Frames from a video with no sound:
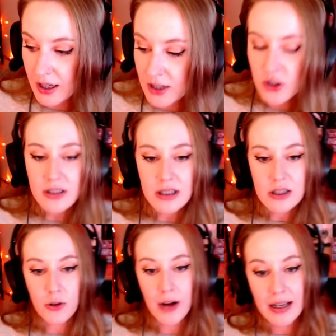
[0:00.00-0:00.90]
Jesus
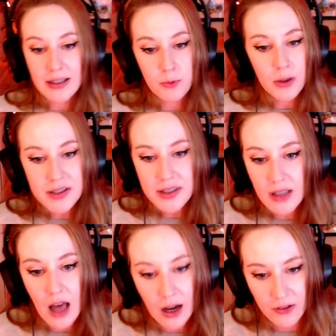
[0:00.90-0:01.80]
Christ, what a
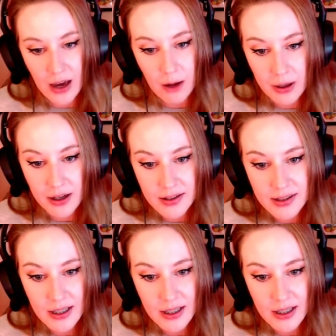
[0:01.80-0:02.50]
slog that was!